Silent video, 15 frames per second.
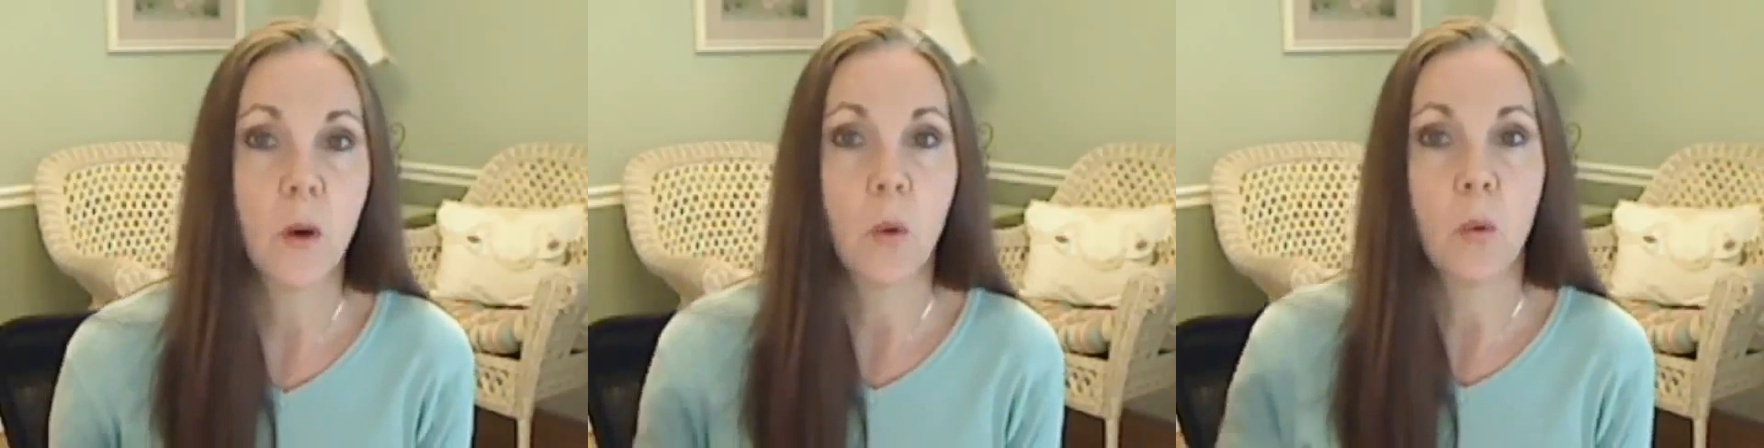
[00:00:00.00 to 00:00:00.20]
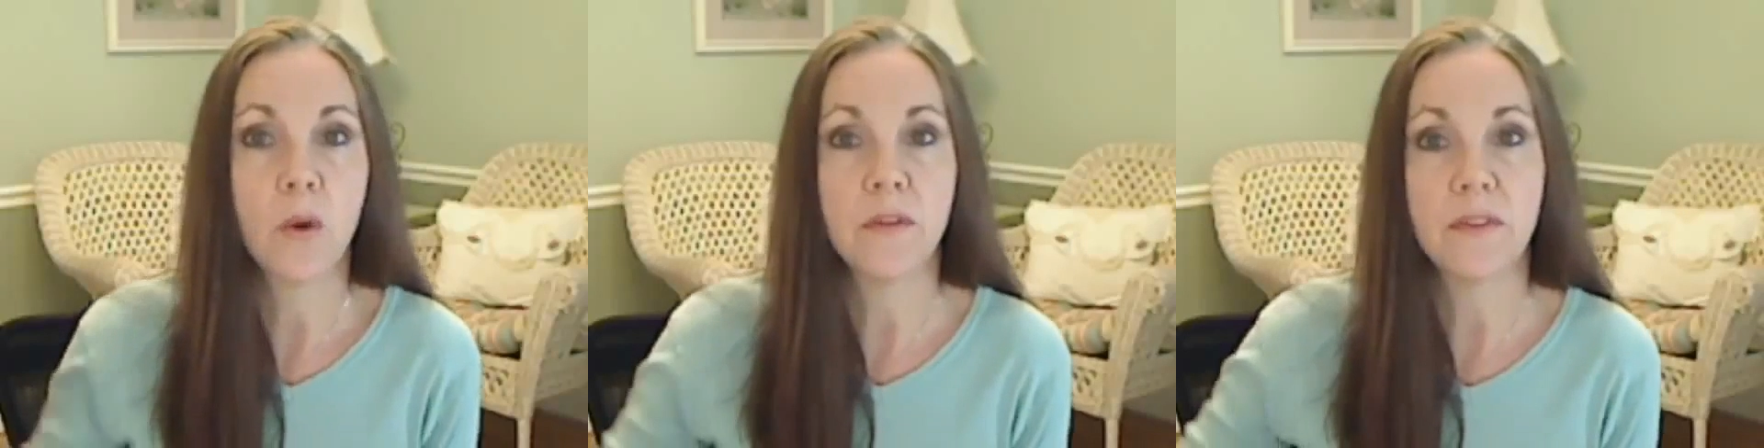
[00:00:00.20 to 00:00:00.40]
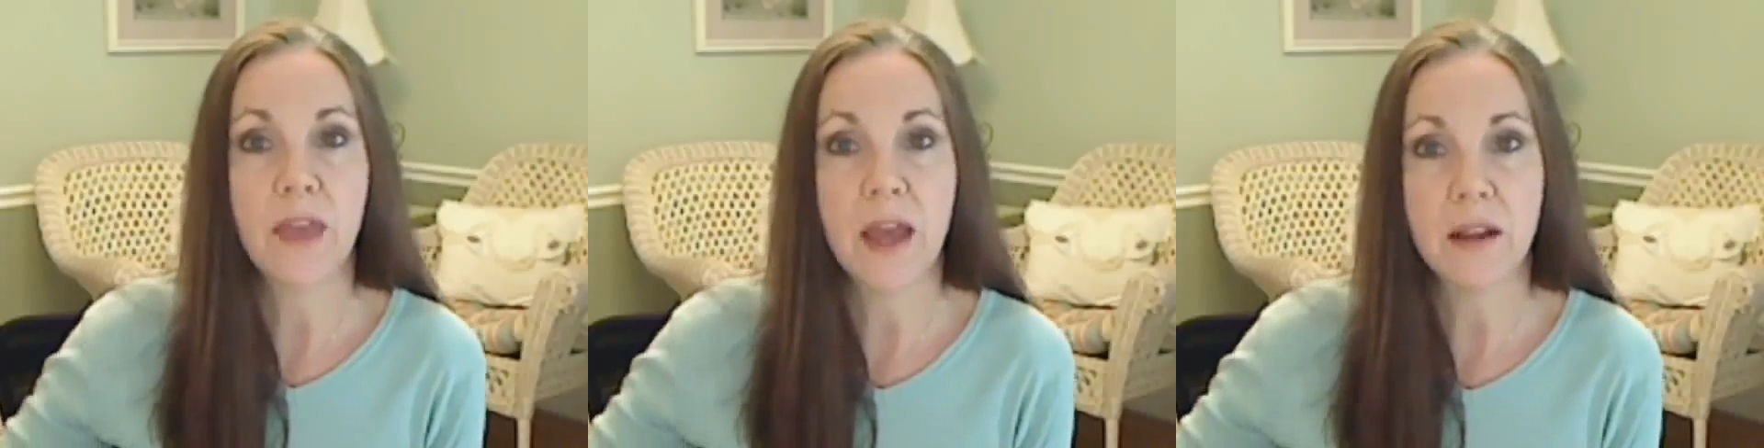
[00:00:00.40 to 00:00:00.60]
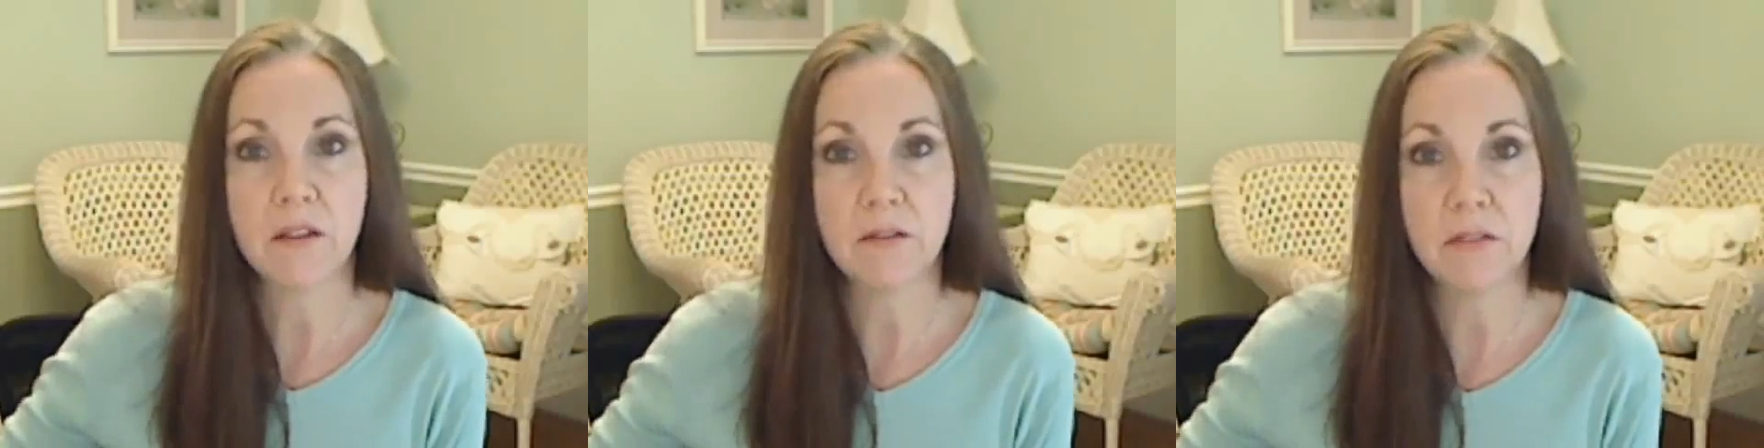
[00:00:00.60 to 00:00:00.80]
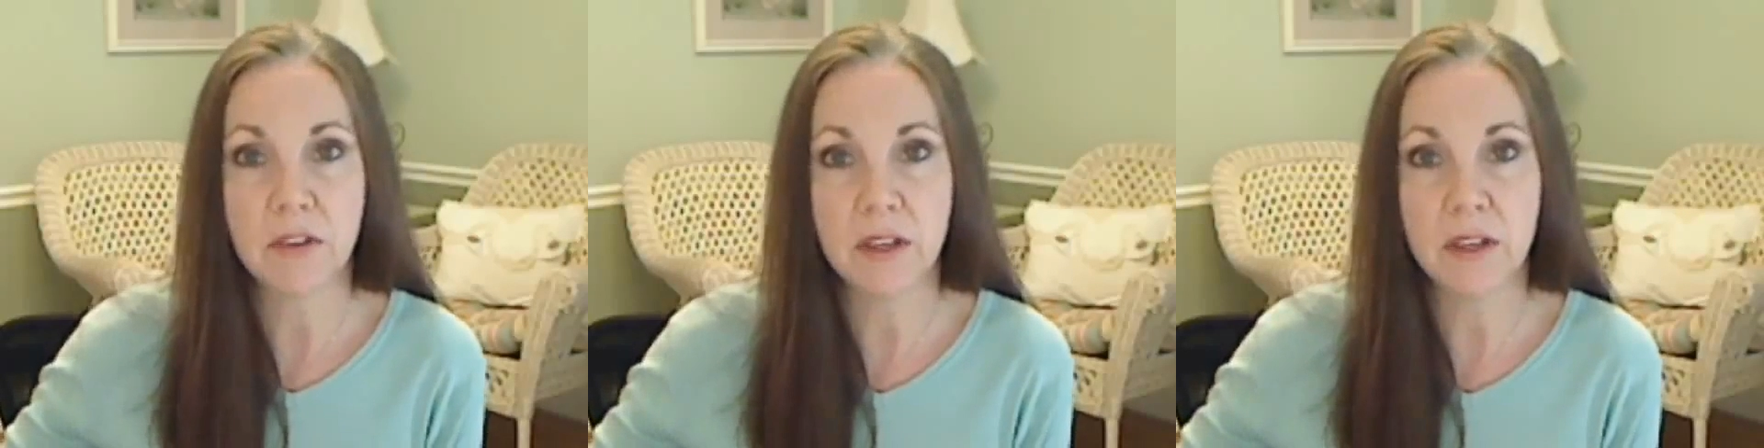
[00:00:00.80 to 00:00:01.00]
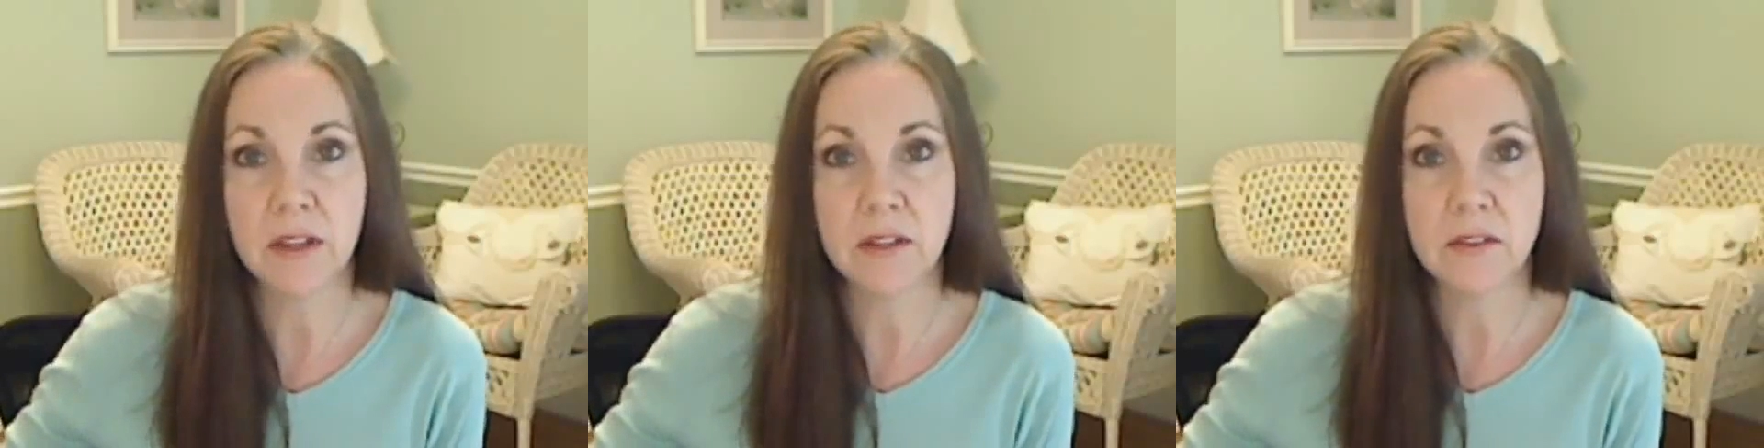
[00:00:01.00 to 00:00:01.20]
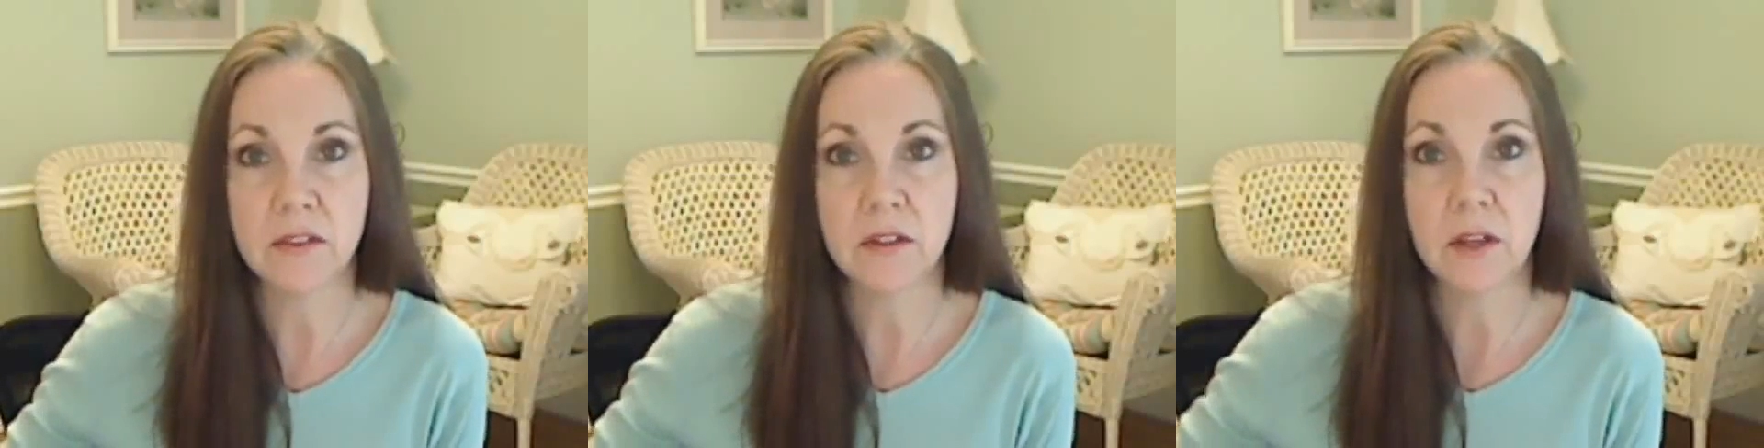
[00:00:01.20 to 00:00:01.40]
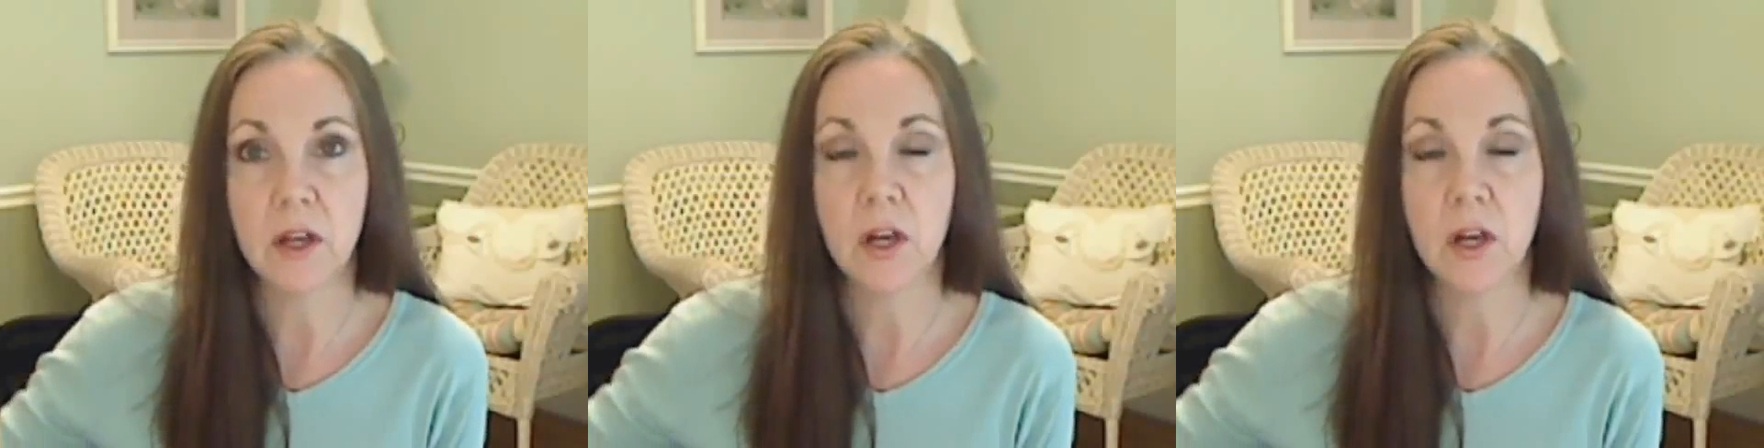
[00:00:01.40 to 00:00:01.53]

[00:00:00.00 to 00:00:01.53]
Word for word: when that event